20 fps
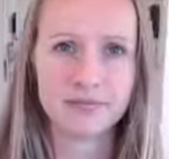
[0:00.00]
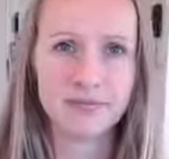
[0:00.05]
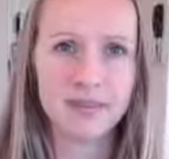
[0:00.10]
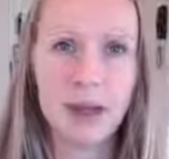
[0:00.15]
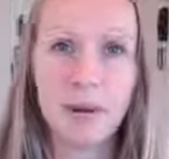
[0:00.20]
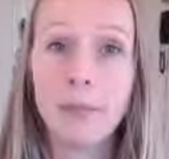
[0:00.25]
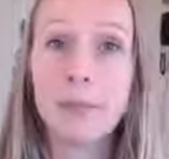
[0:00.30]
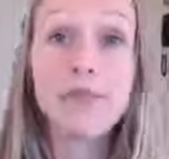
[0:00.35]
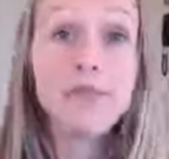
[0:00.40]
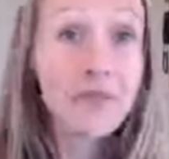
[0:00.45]

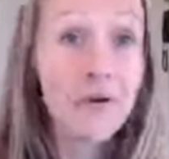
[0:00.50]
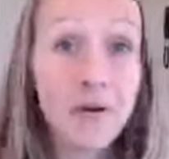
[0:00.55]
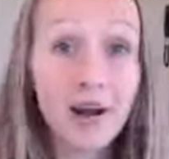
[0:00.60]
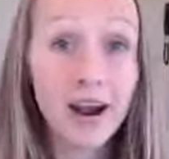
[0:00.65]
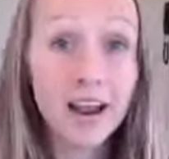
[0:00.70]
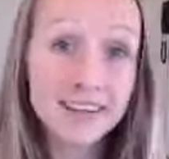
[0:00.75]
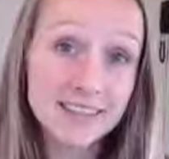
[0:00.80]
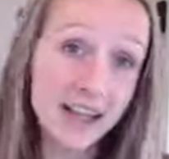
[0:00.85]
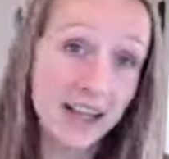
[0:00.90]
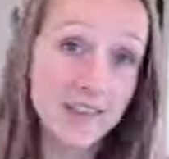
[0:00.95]
Now, before
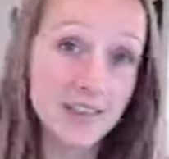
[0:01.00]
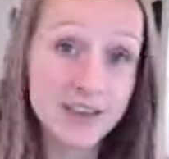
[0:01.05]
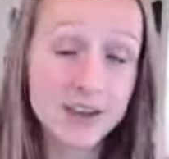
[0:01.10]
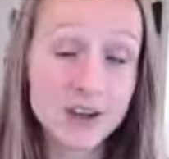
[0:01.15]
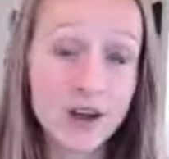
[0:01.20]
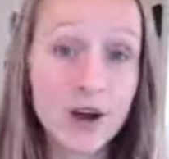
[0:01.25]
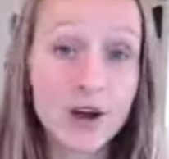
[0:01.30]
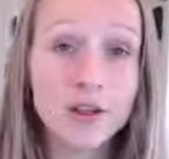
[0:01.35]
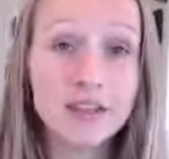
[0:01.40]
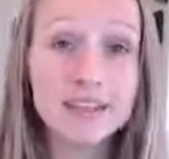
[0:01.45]
I dive
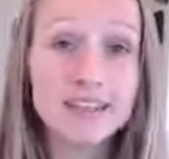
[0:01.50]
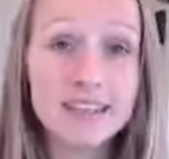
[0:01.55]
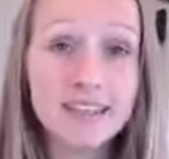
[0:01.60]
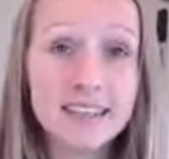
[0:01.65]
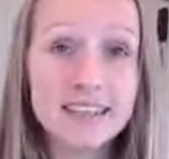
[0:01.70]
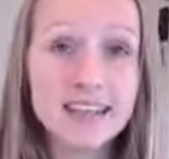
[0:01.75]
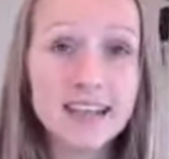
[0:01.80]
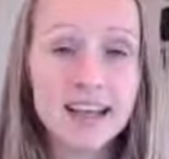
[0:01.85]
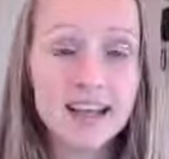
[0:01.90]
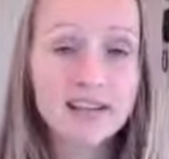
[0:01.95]
into all the
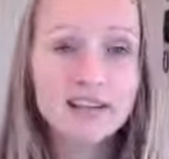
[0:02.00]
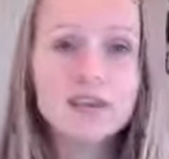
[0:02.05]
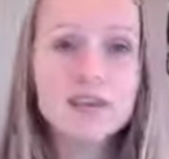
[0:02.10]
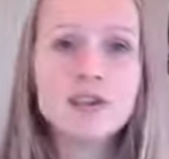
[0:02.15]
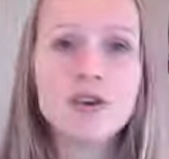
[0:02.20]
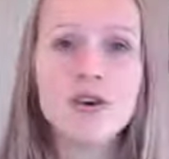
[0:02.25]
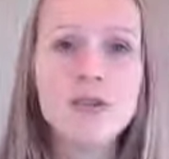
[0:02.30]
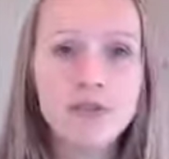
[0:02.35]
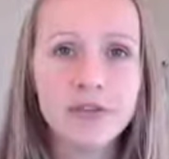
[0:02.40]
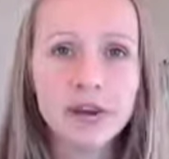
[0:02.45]
details,
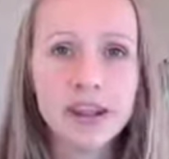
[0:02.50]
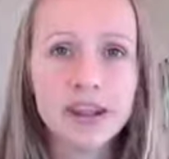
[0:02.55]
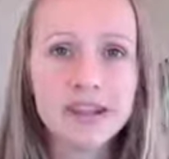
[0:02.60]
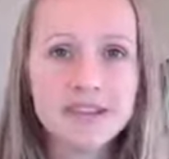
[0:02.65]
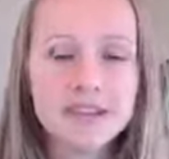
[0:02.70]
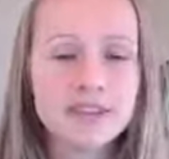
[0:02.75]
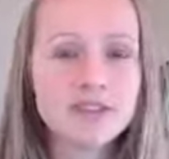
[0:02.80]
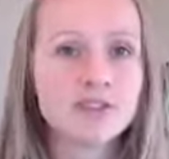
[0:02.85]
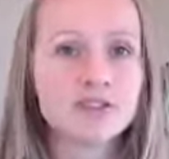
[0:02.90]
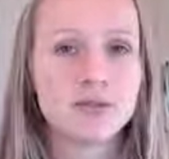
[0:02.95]
don't forget
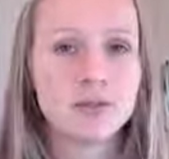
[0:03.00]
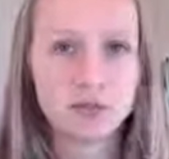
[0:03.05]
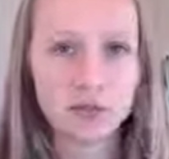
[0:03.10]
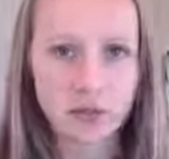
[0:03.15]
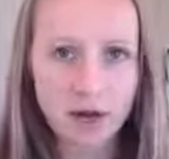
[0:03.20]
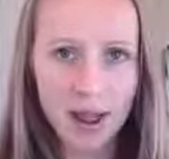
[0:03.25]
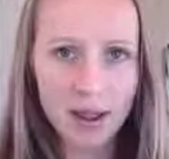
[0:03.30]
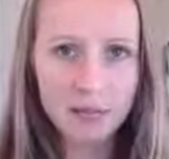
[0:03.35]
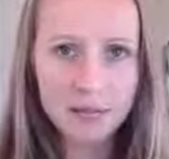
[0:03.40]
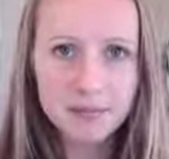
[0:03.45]
to
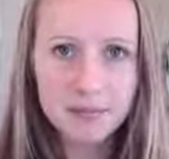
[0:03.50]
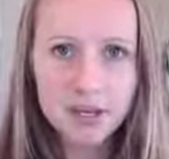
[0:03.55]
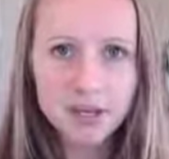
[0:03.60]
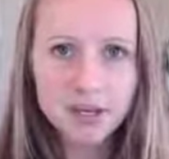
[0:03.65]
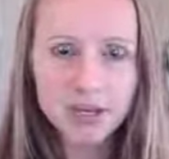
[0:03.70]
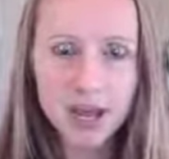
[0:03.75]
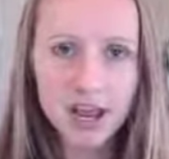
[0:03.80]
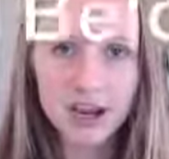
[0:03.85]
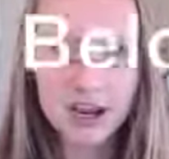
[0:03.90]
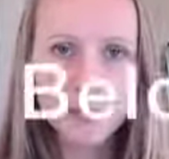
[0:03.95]
subscribe to my
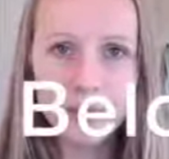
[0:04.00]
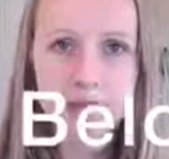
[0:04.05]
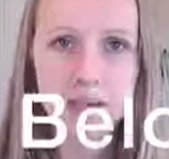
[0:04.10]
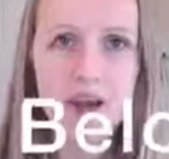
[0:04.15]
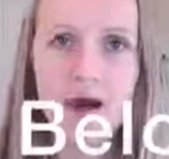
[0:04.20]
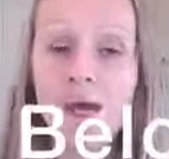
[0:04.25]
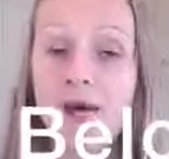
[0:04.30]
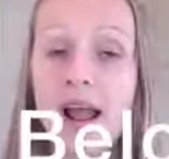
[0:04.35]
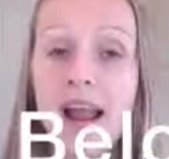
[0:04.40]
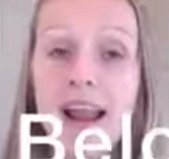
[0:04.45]
channel
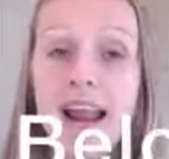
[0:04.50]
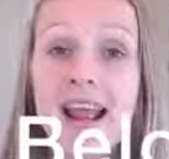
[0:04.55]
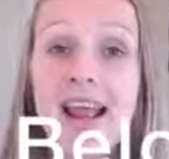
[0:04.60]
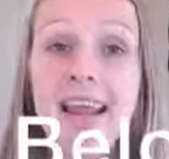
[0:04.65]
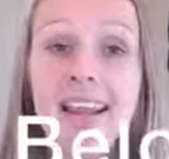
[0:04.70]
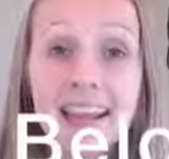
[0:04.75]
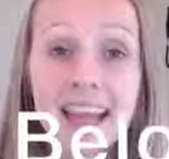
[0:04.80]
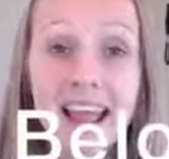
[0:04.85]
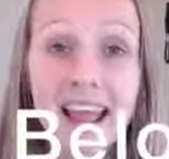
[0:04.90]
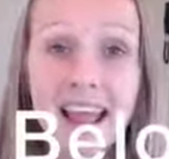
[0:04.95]
below and
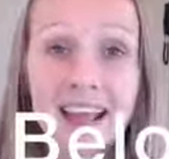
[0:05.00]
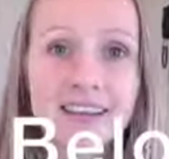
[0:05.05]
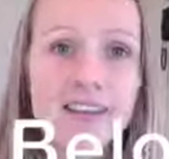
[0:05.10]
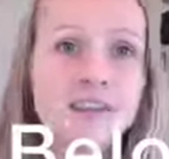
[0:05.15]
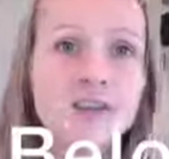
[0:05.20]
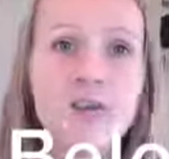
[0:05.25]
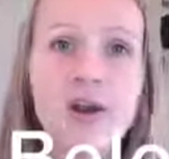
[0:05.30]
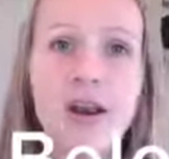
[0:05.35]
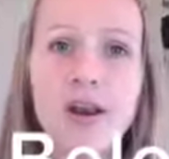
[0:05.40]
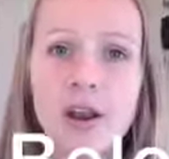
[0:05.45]
hit like
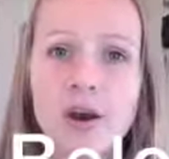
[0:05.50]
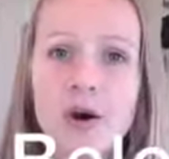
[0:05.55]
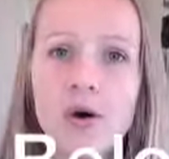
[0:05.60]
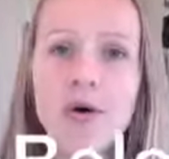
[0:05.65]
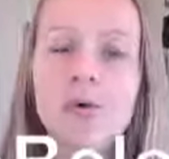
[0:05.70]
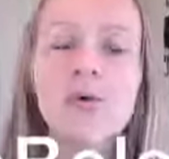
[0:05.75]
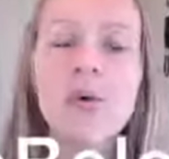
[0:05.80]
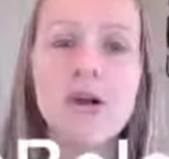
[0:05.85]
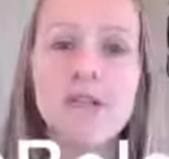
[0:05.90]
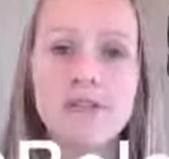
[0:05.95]
so I know
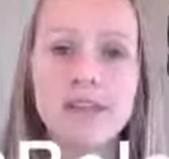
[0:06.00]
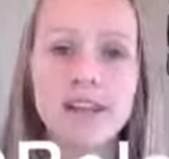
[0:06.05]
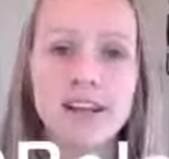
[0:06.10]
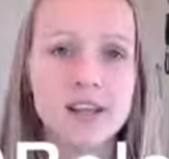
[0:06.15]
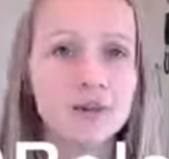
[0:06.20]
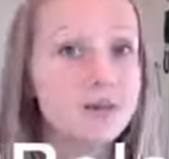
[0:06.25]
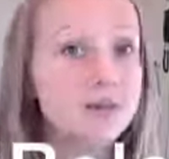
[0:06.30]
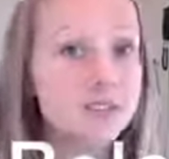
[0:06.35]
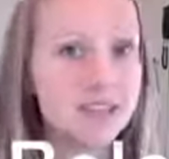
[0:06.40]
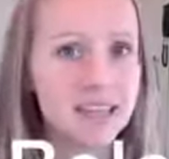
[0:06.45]
what
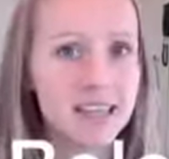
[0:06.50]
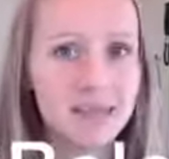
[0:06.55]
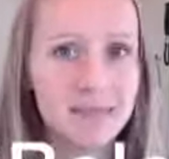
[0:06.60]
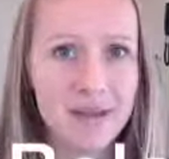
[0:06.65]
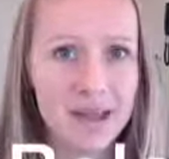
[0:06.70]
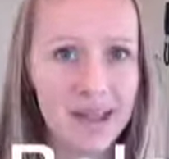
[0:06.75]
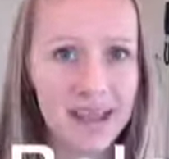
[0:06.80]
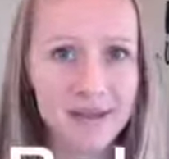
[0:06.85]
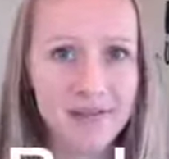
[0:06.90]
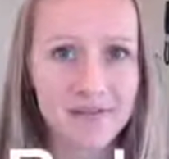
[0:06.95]
videos to keep
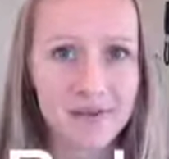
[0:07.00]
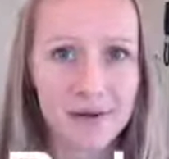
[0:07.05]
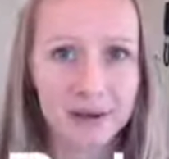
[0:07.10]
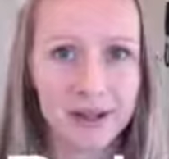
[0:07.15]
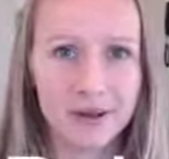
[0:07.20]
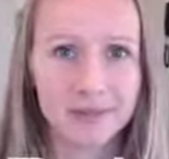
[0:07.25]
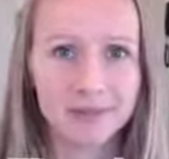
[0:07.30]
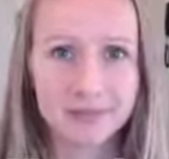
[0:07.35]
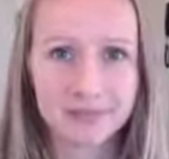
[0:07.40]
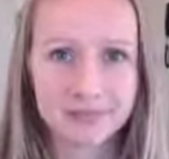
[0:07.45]
making for you.